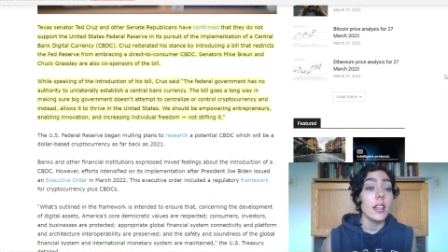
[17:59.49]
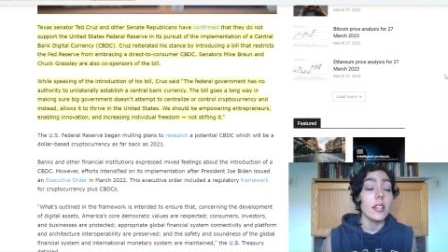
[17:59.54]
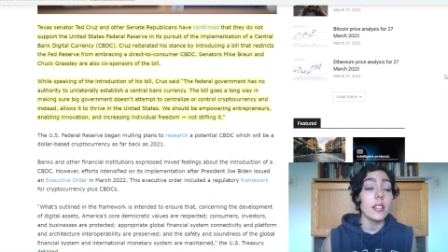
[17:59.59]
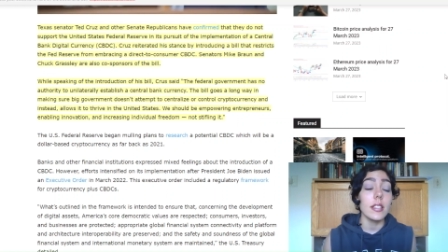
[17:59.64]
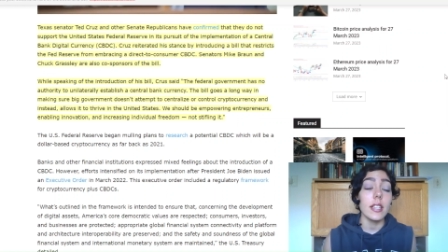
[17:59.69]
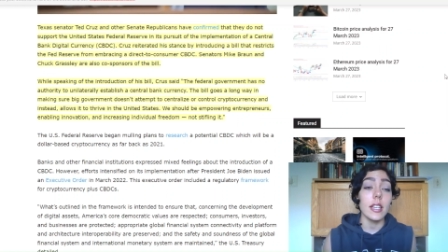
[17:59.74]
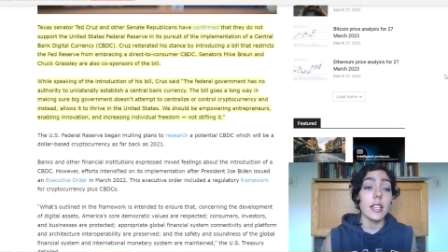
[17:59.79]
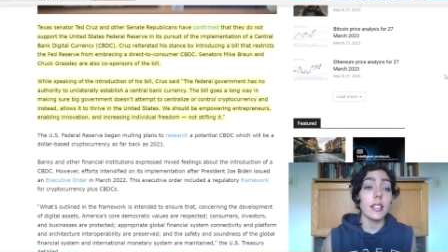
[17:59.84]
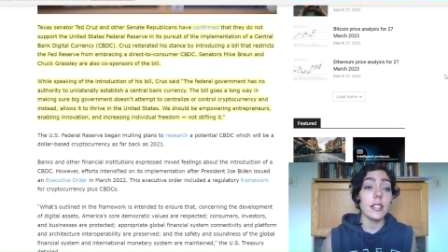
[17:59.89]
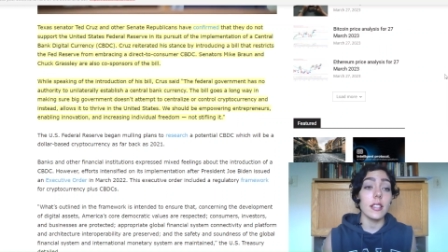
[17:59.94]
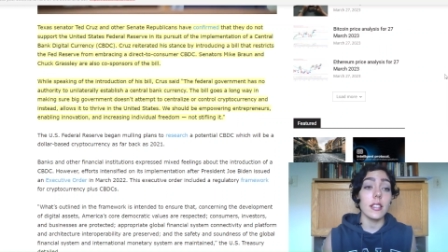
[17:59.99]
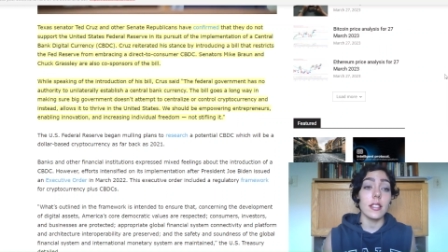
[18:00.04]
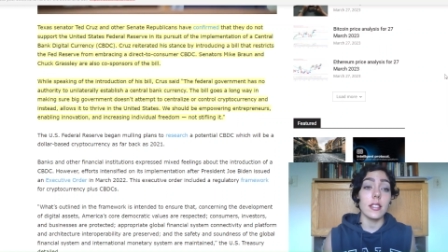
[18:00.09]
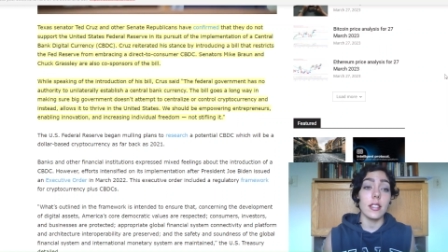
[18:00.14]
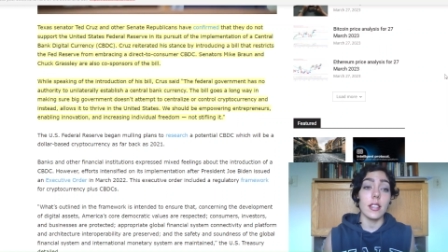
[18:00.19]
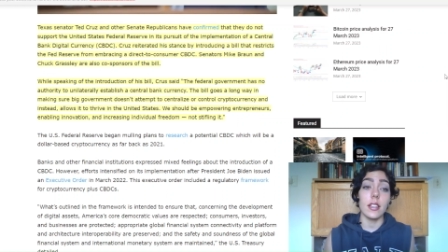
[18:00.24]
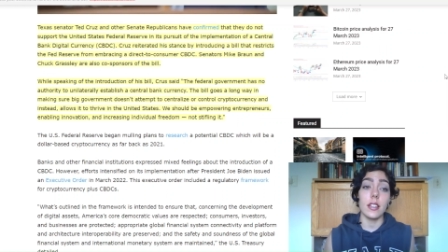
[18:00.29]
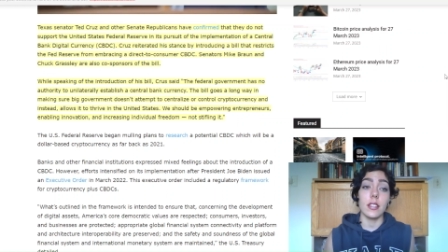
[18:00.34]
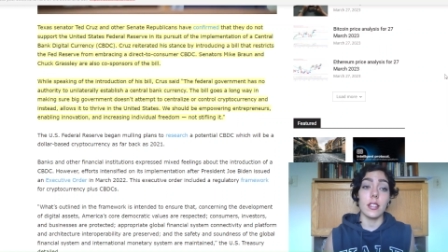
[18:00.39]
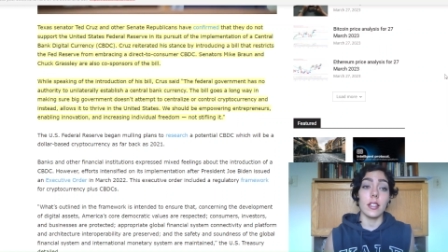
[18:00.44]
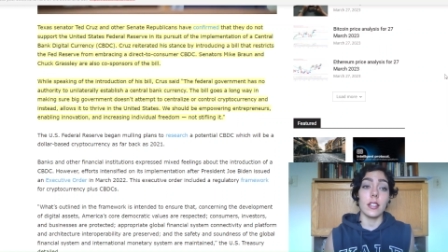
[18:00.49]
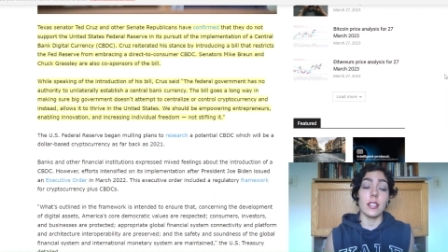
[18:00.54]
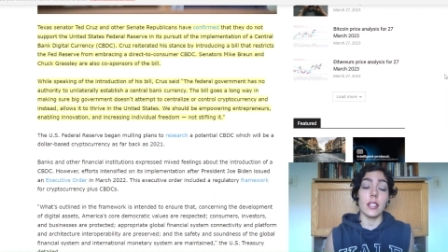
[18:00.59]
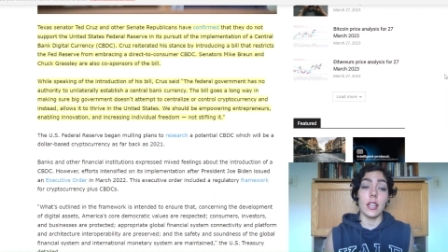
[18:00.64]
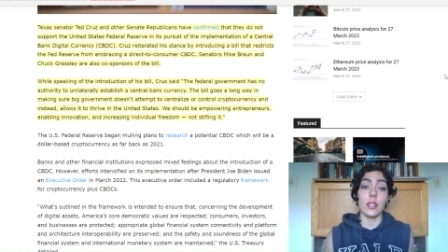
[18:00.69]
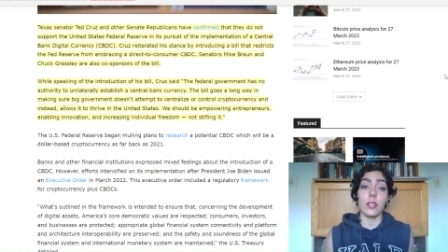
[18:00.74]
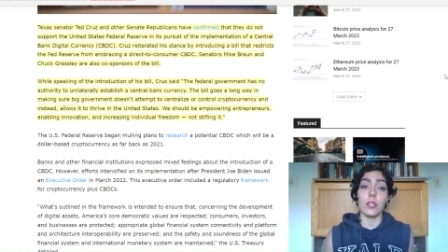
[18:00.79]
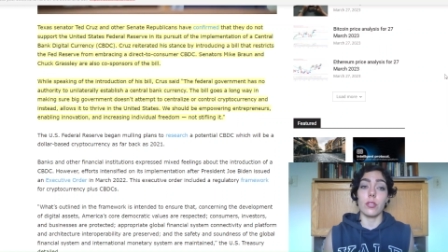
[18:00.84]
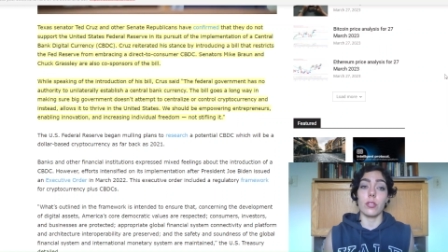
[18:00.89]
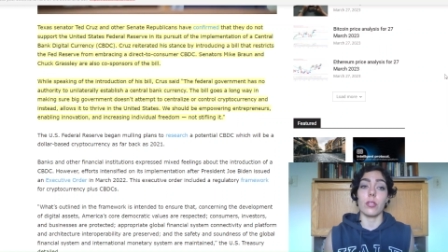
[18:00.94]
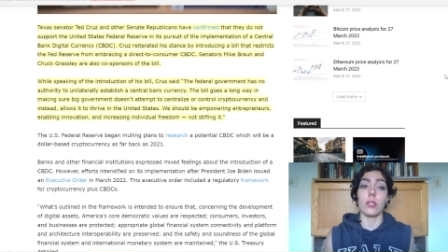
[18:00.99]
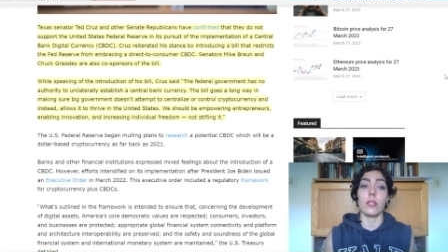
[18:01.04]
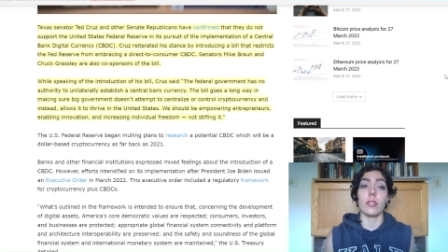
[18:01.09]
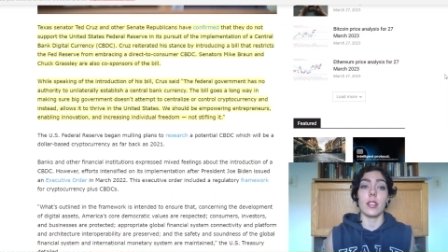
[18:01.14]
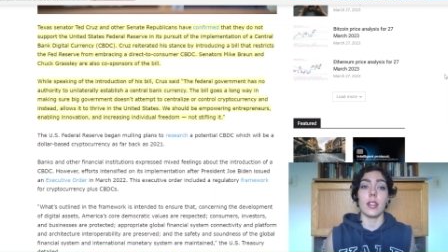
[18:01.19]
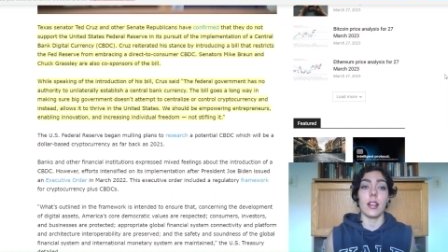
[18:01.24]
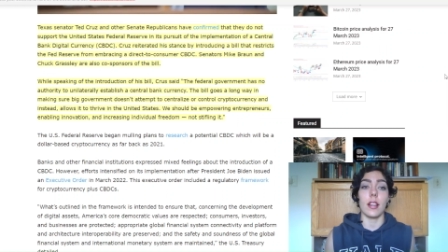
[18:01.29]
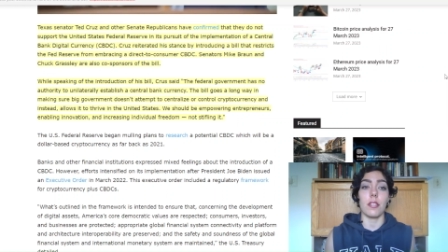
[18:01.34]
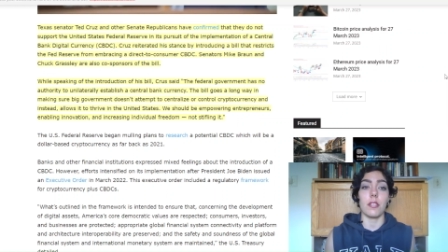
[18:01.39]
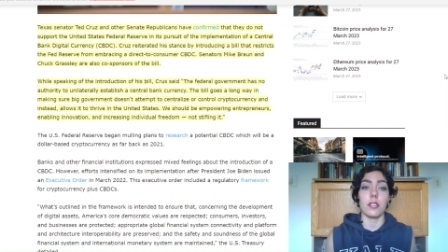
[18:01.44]
Texas Senator Ted Cruz
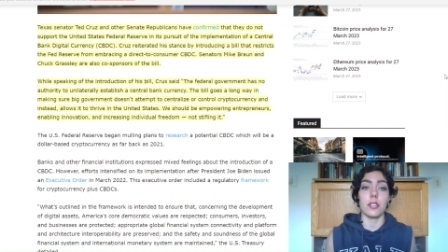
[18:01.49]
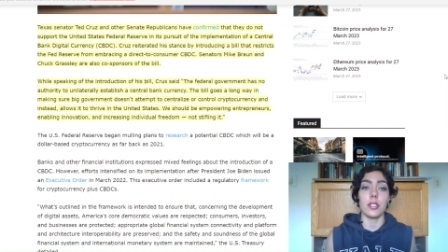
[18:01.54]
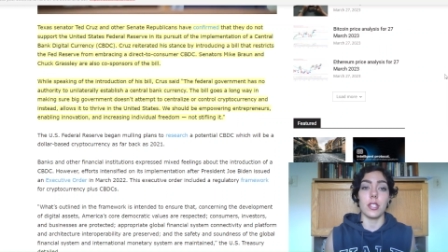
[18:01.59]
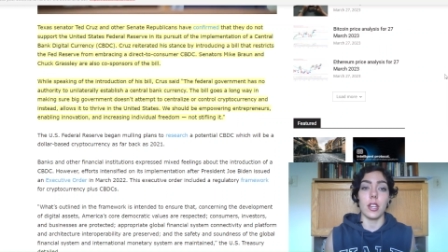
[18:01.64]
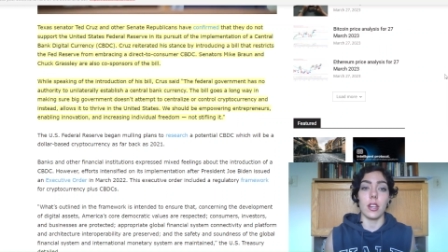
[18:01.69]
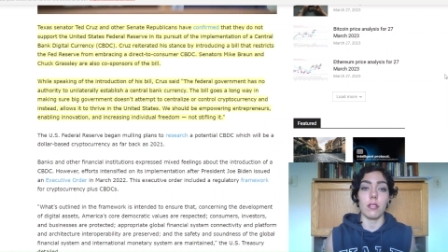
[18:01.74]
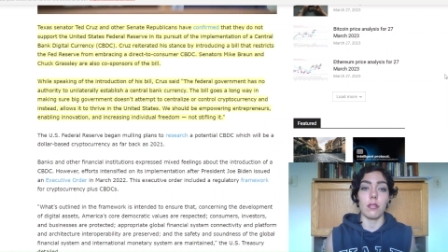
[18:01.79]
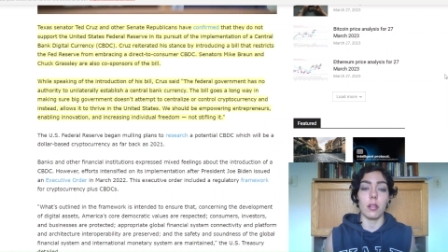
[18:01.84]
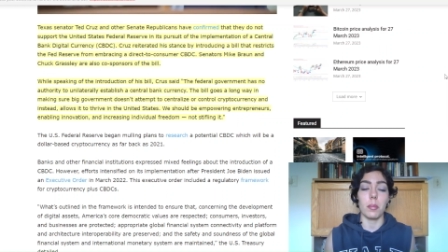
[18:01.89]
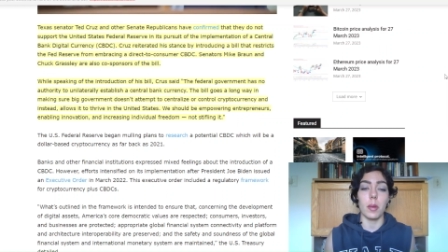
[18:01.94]
and other Senate